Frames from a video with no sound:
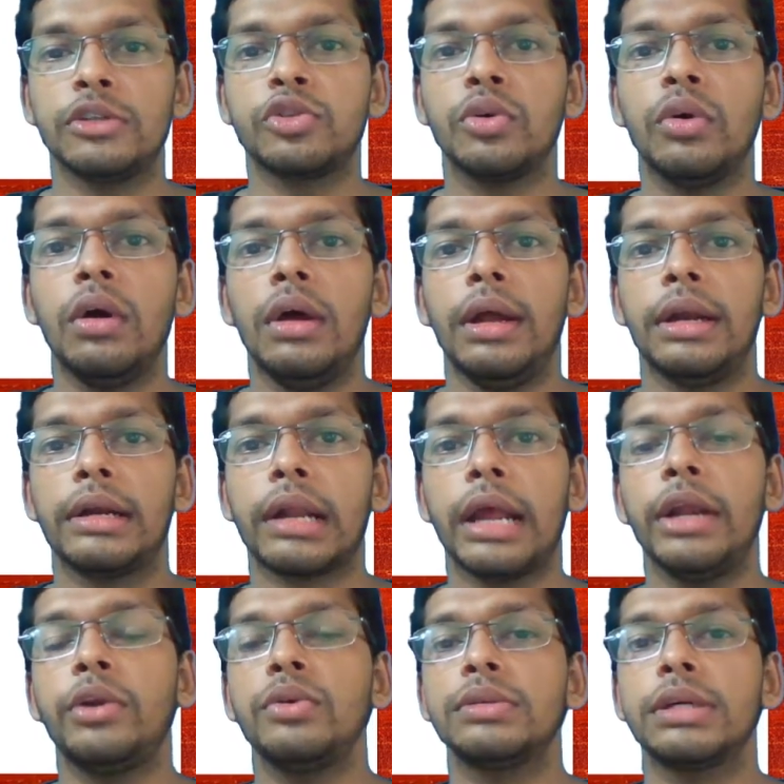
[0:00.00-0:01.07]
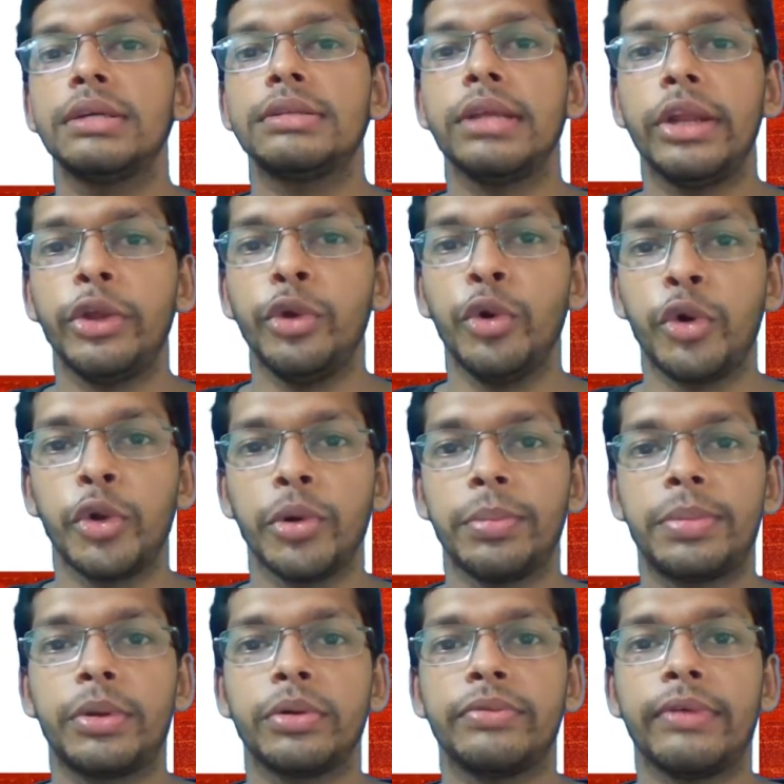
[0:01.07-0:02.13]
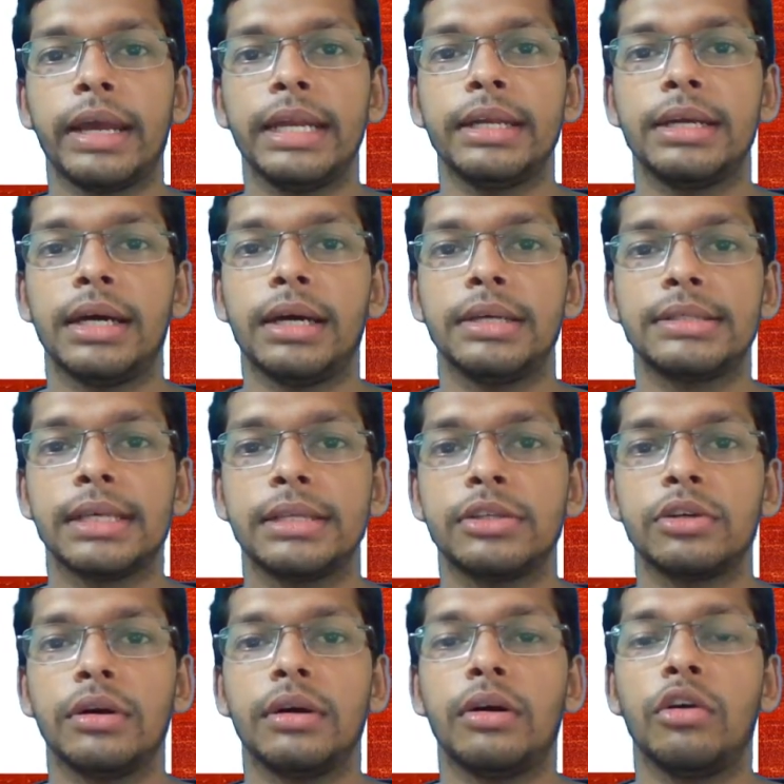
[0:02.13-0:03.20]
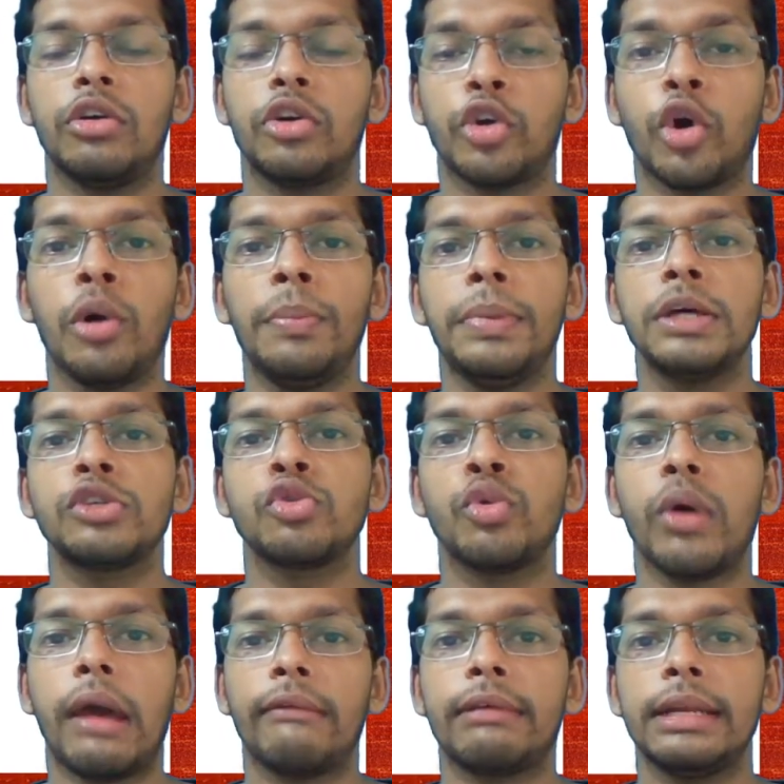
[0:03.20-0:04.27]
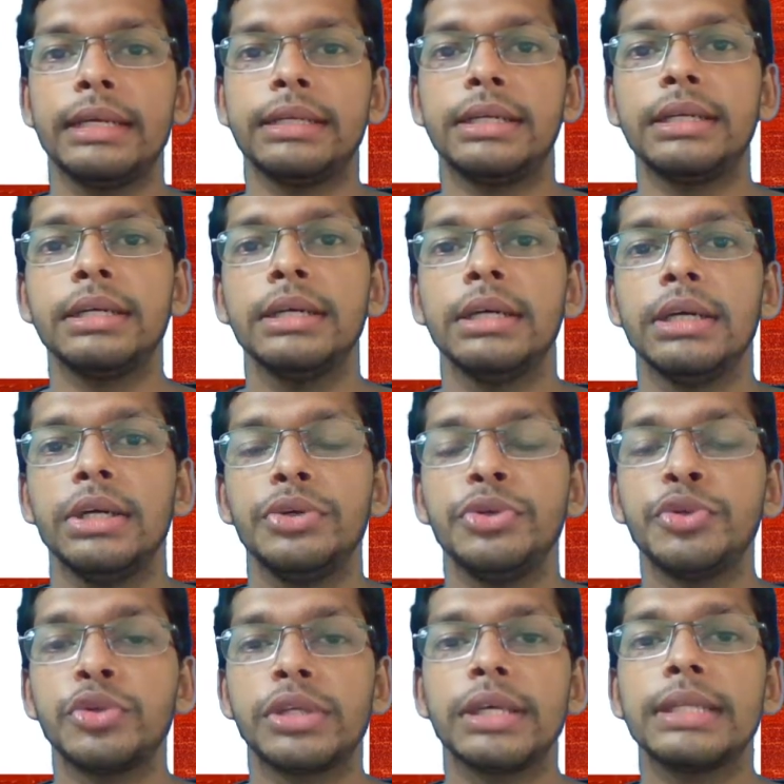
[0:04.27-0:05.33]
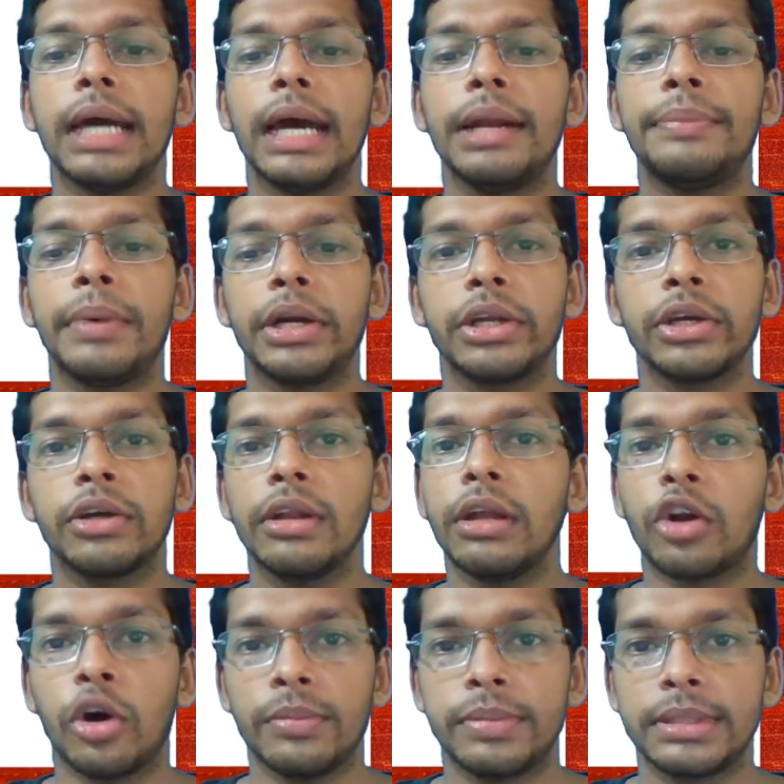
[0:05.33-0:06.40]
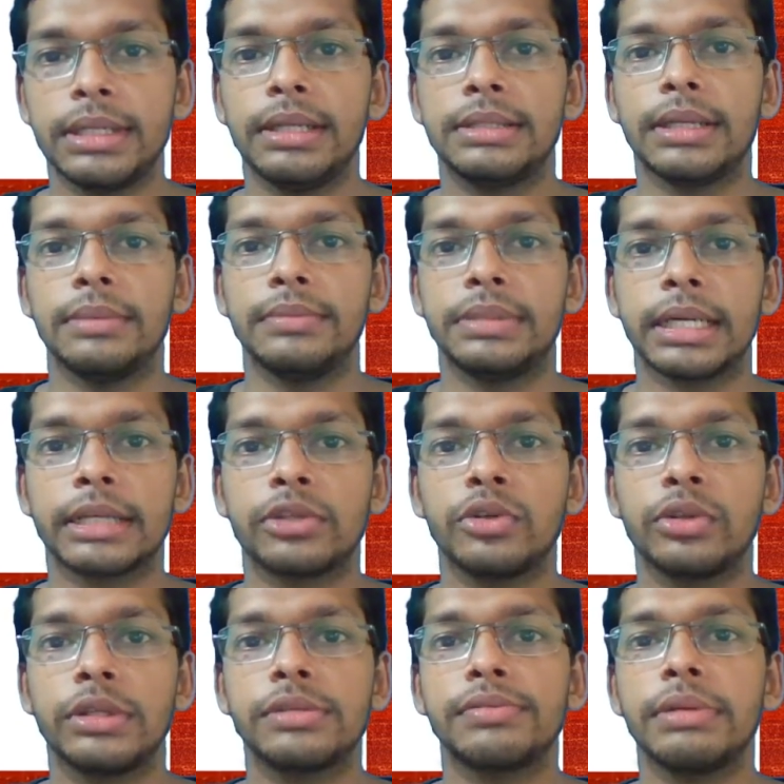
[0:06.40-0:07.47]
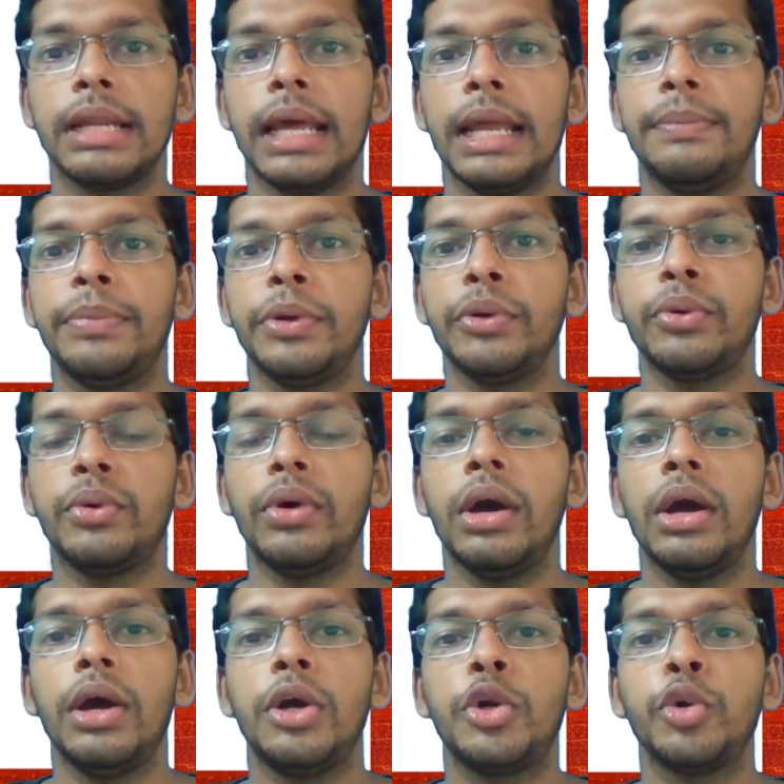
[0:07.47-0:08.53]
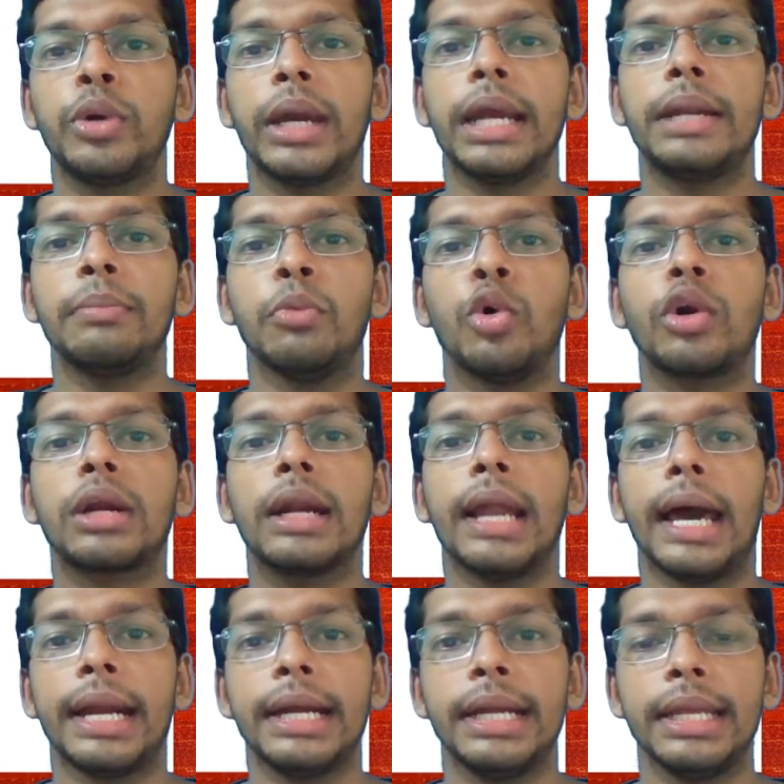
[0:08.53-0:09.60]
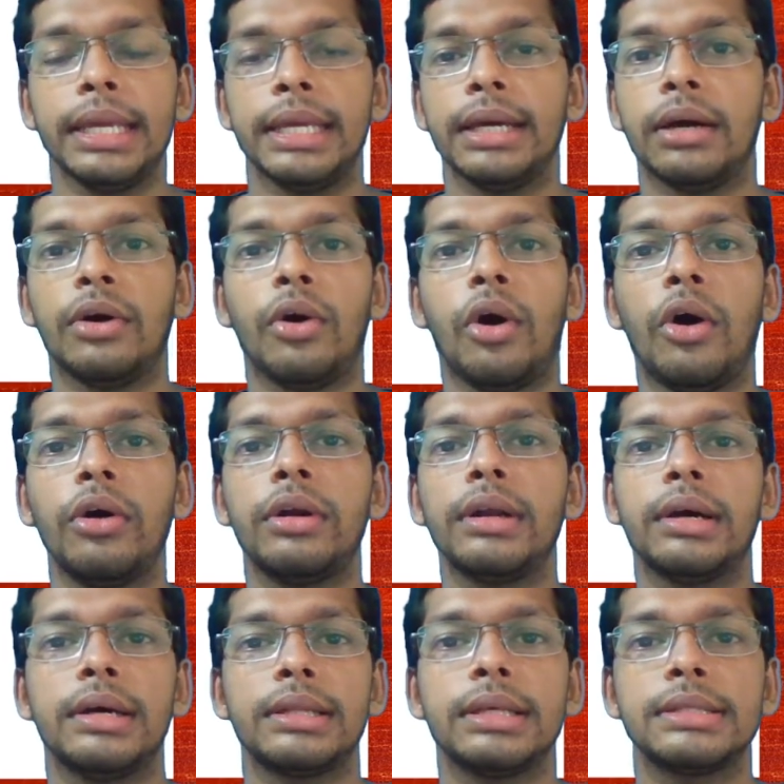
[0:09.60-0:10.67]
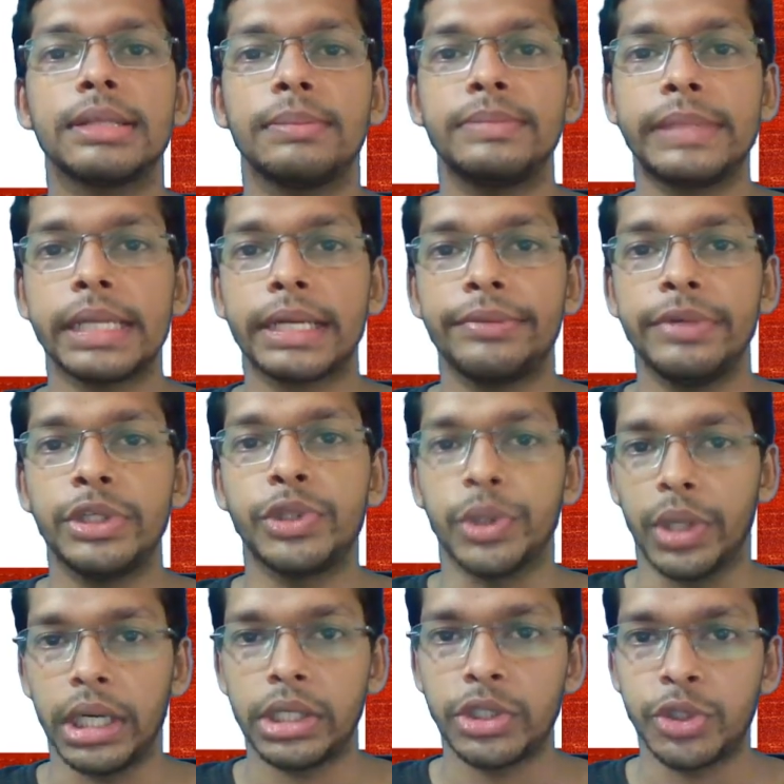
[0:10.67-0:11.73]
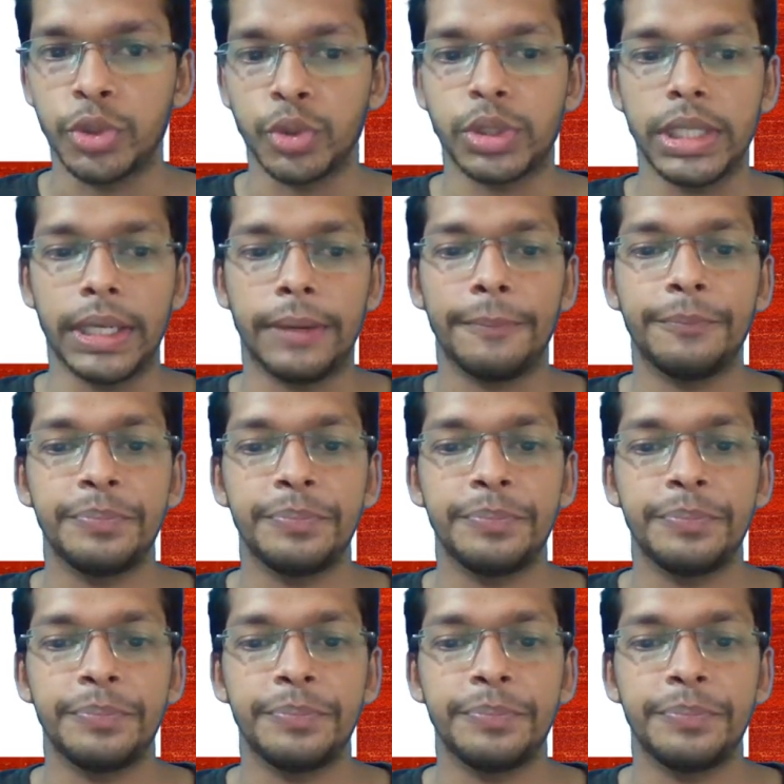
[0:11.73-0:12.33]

So try to search in YouTube to find such toppers who have cleared using that particular optional subject. So this will help you to get more clarity on the subject which you are choosing.